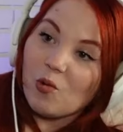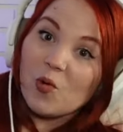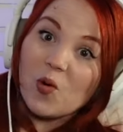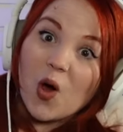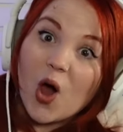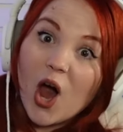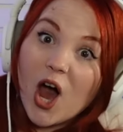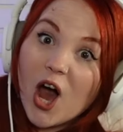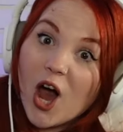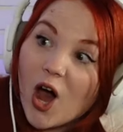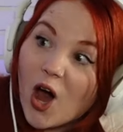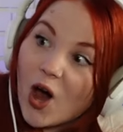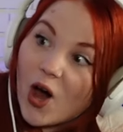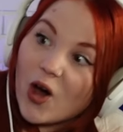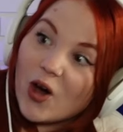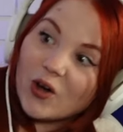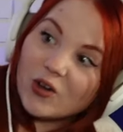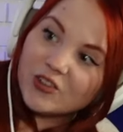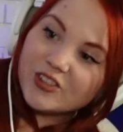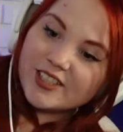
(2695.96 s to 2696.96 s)

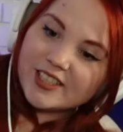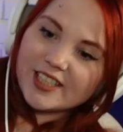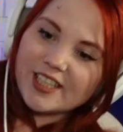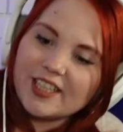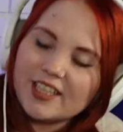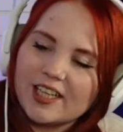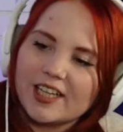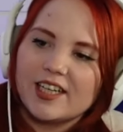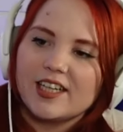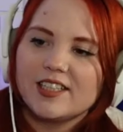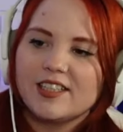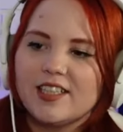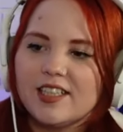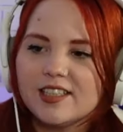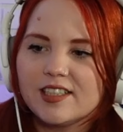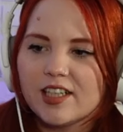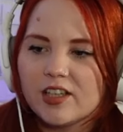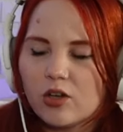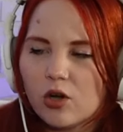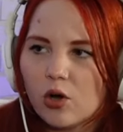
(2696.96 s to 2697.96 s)
Whoa. See, like, cause
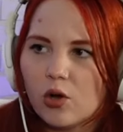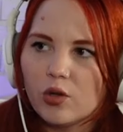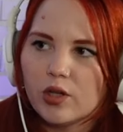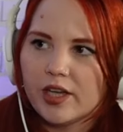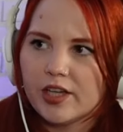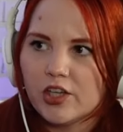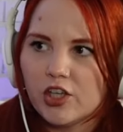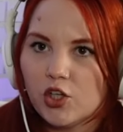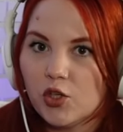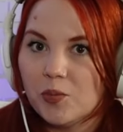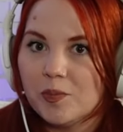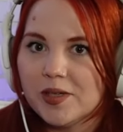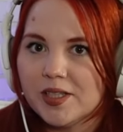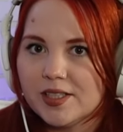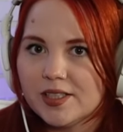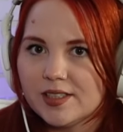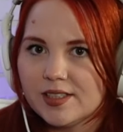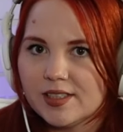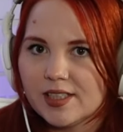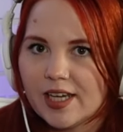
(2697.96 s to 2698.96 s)
he's like, oh, like
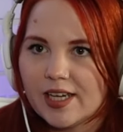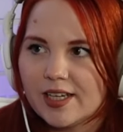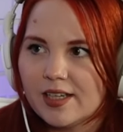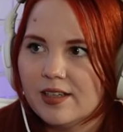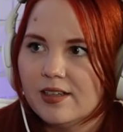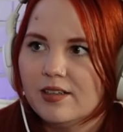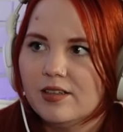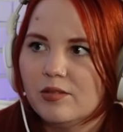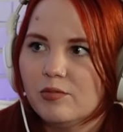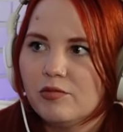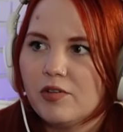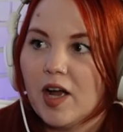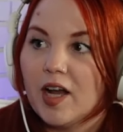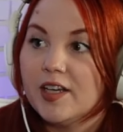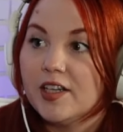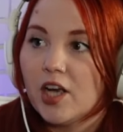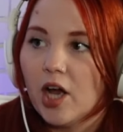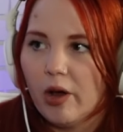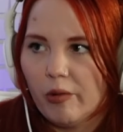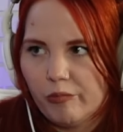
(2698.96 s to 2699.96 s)
humans, like
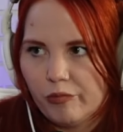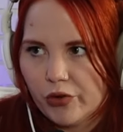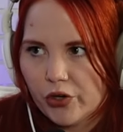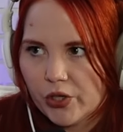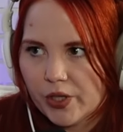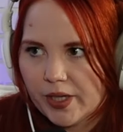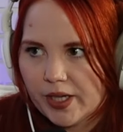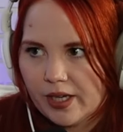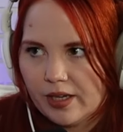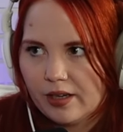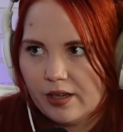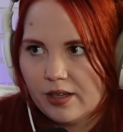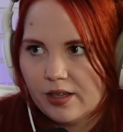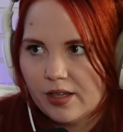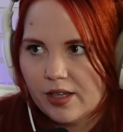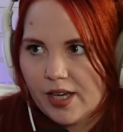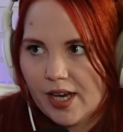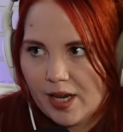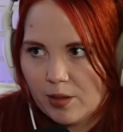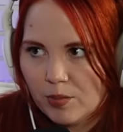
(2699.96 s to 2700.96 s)
find comfort in
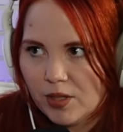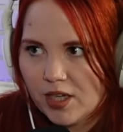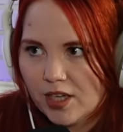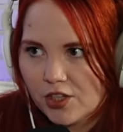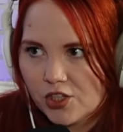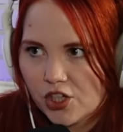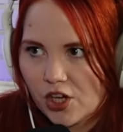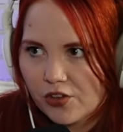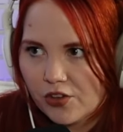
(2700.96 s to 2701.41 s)
naming each